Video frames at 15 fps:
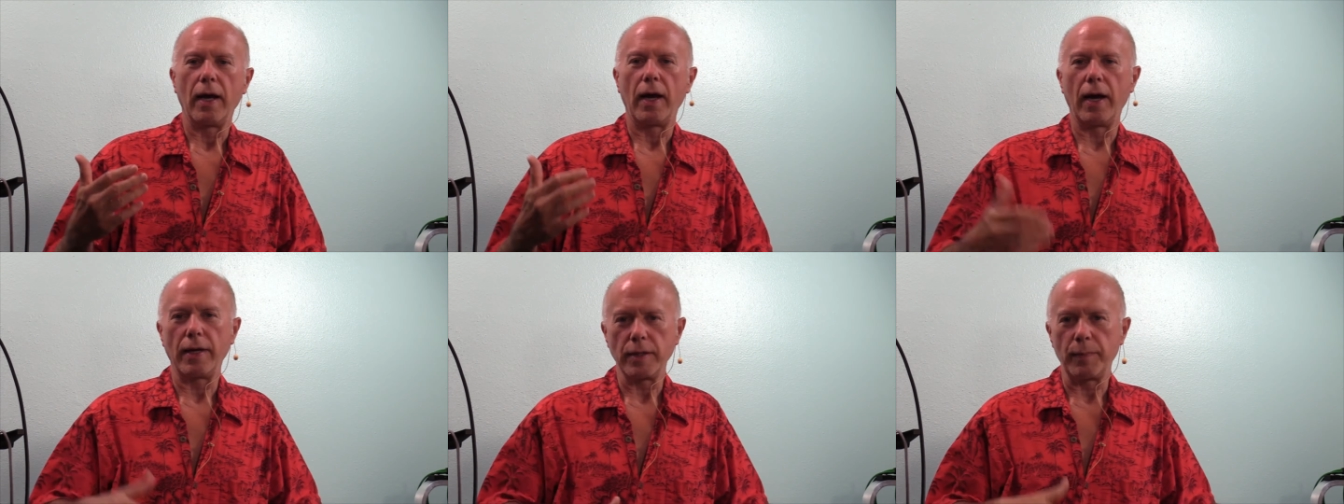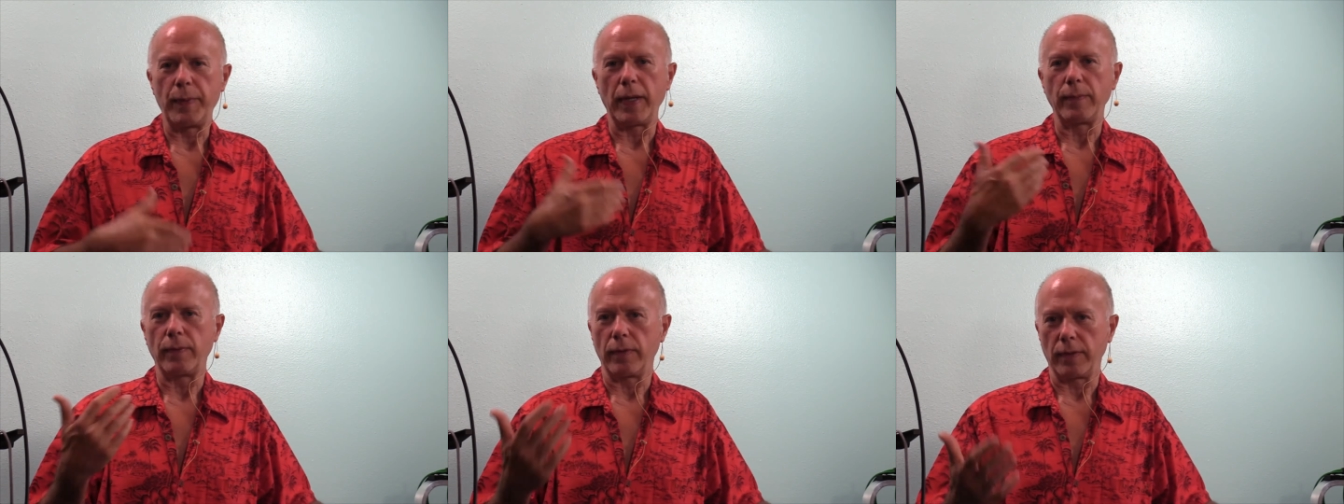Other
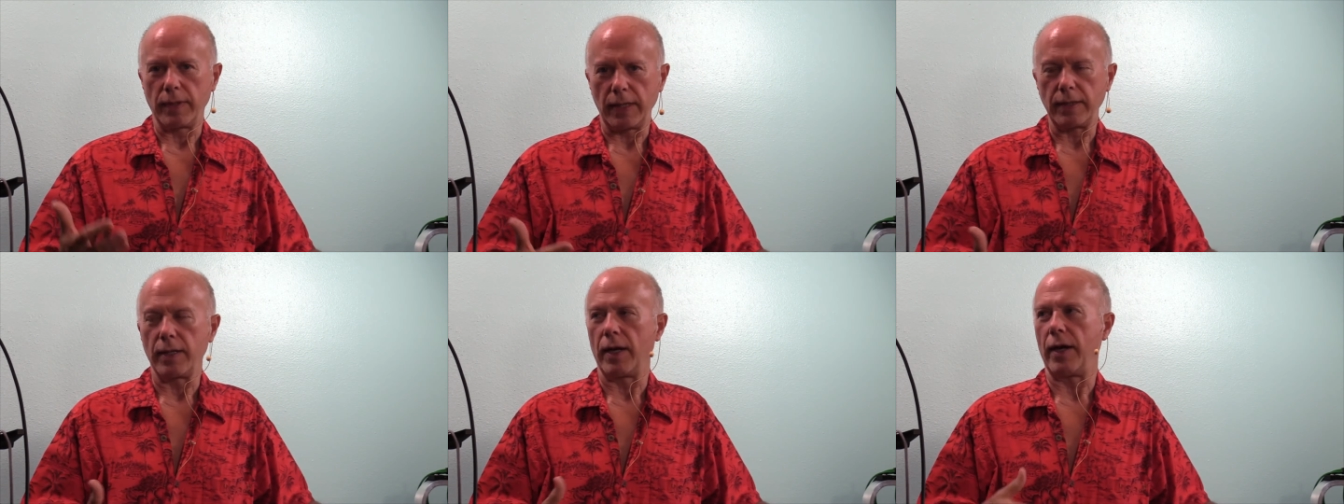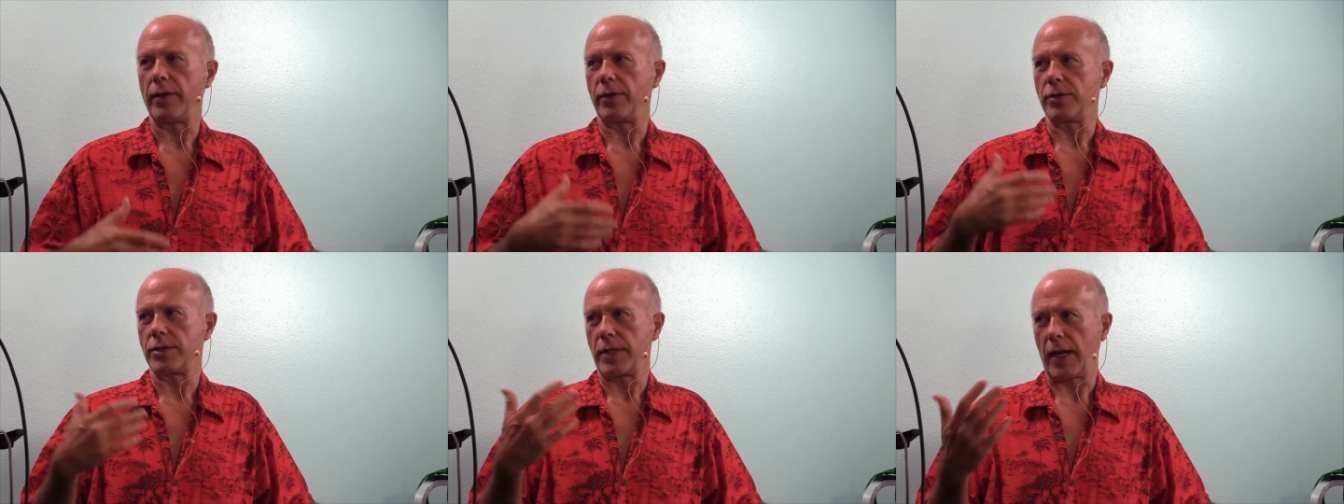people need to
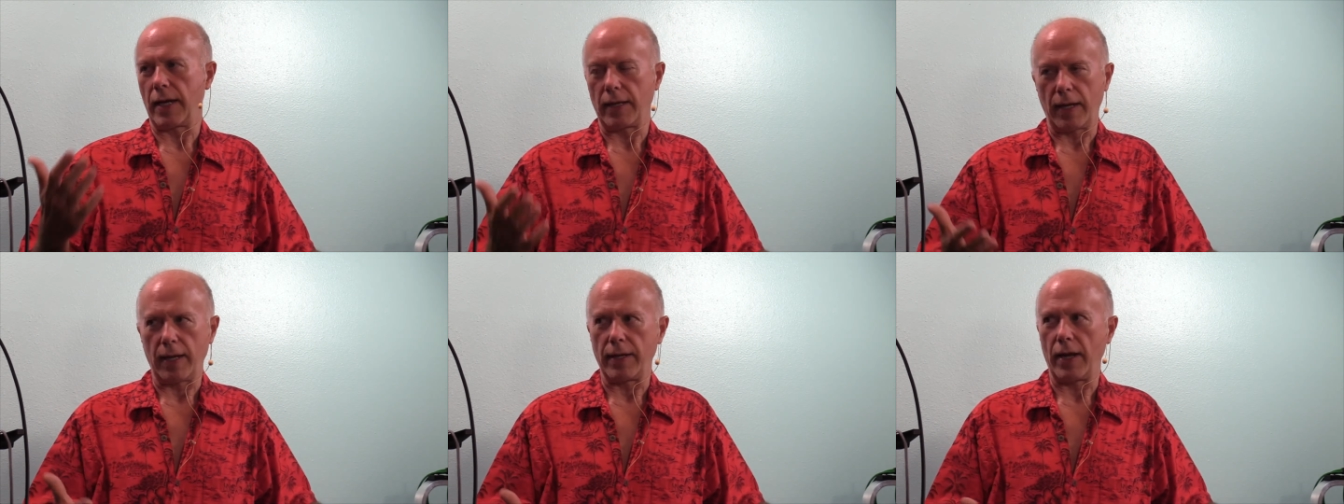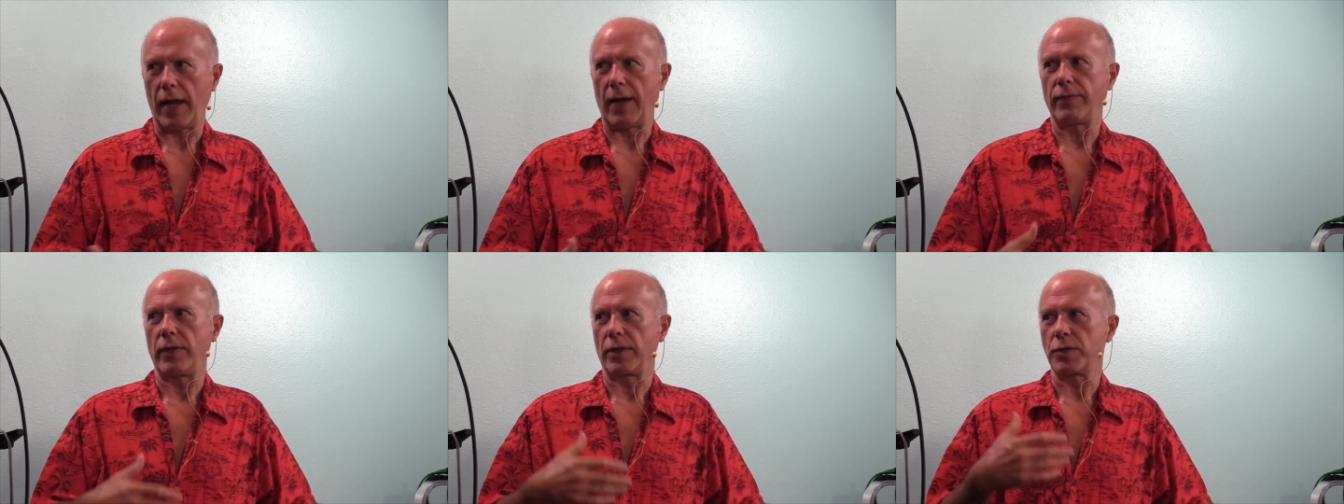understand and
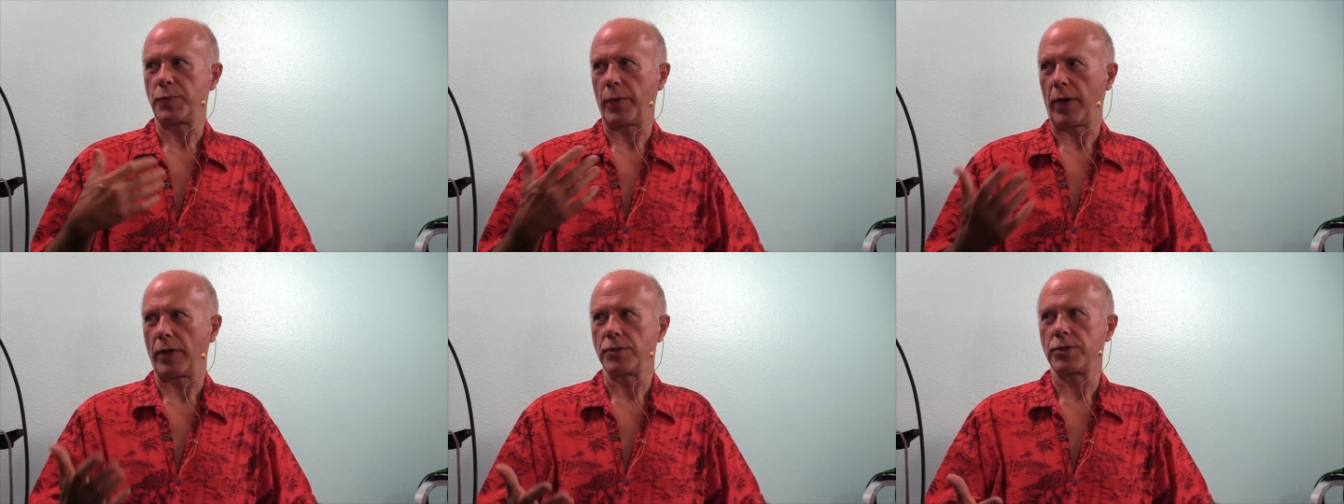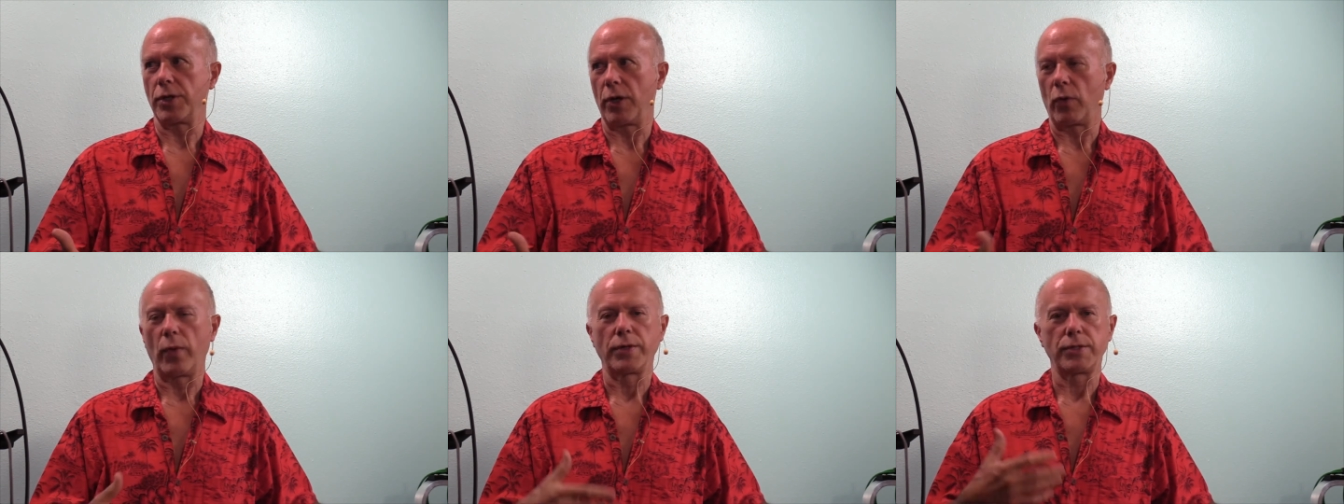have the experience to
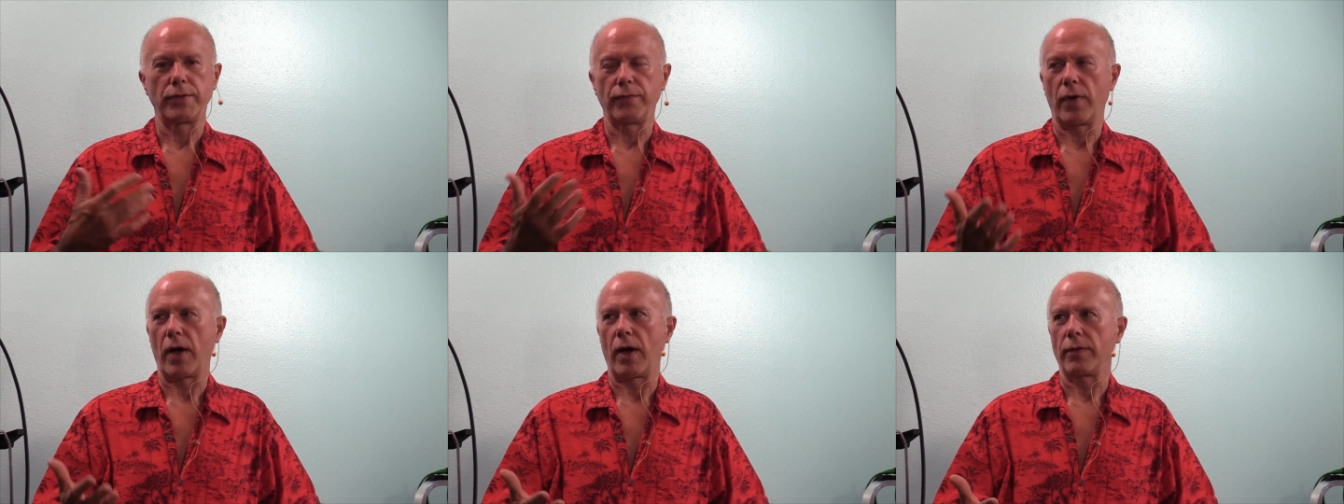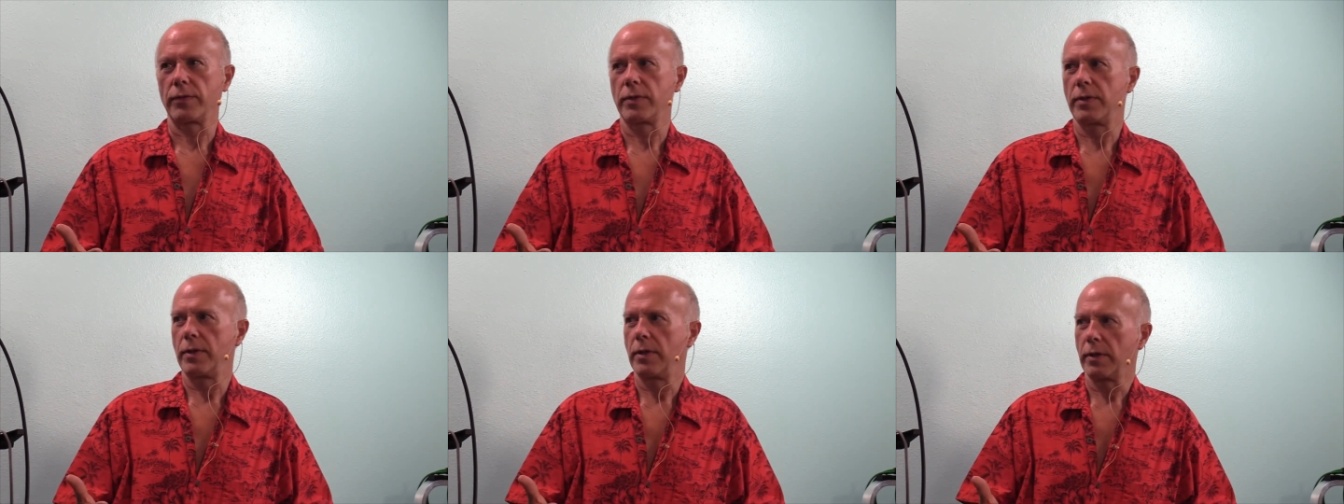know what's involved.
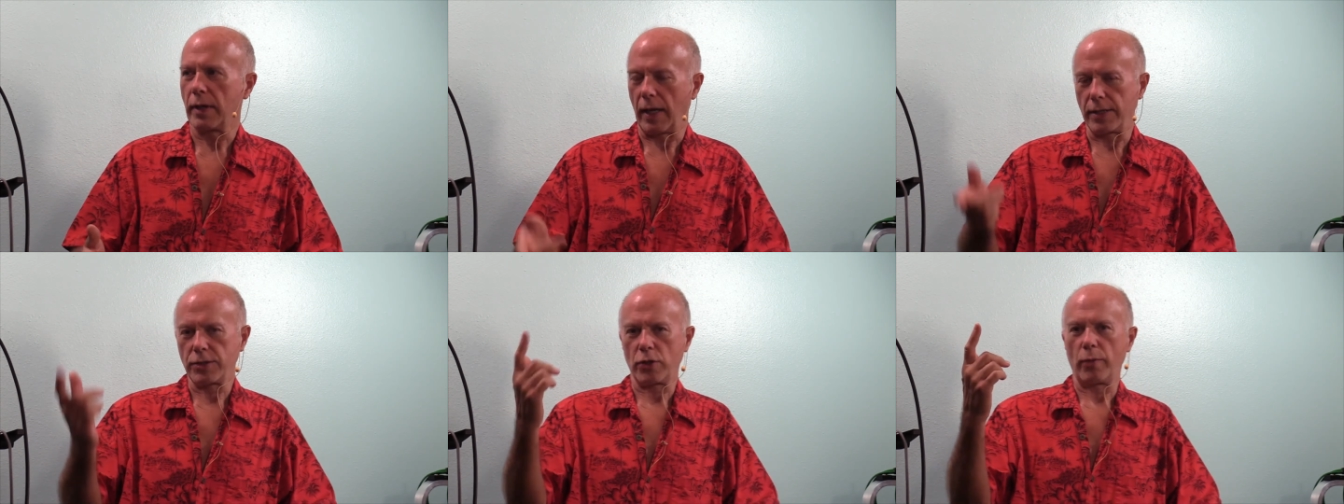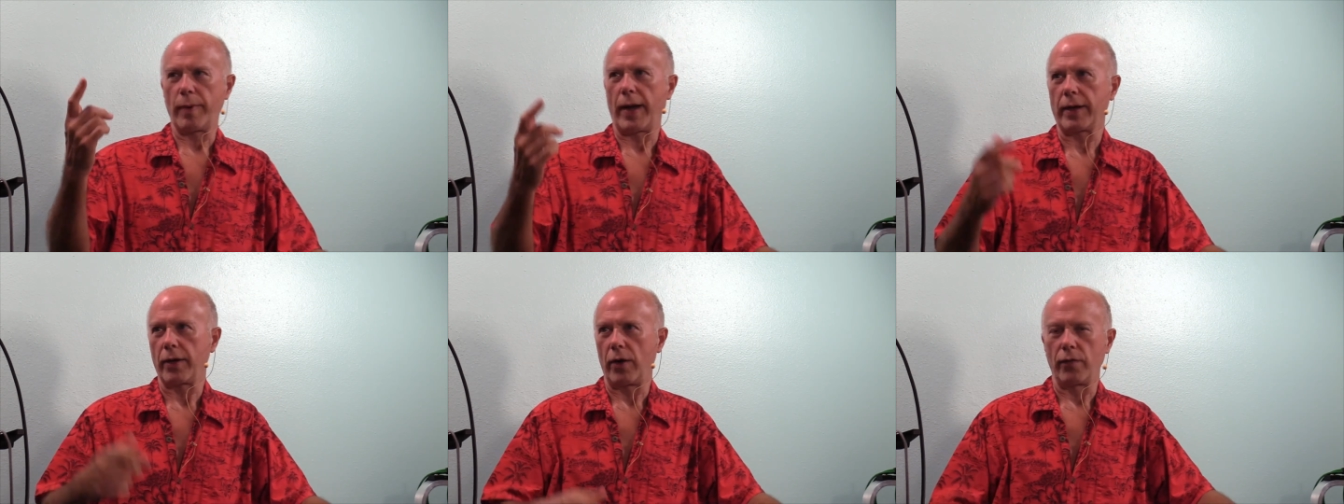Okay, let's go
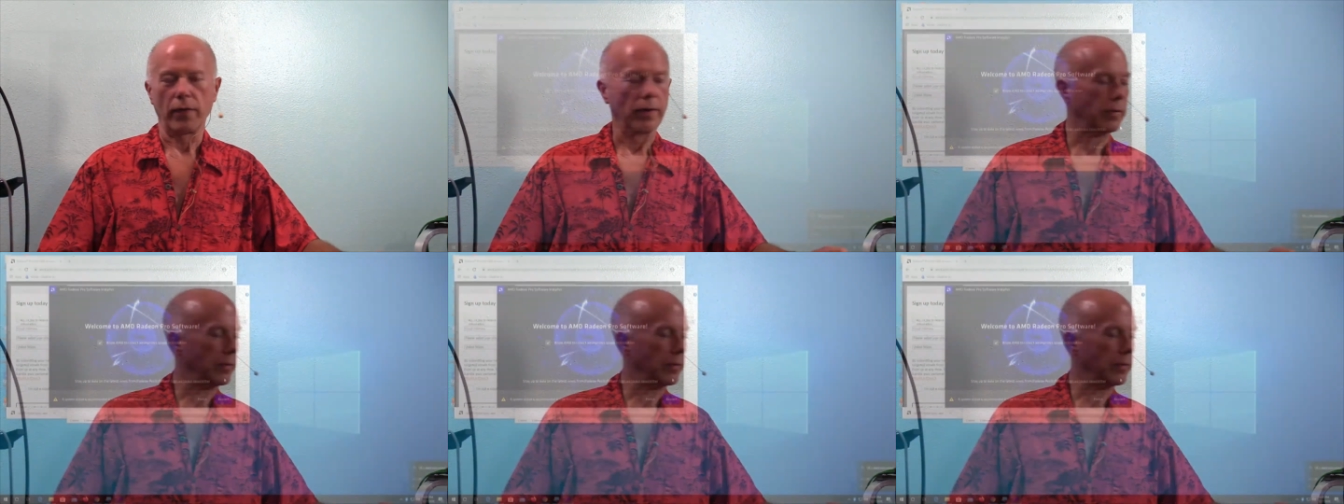back over.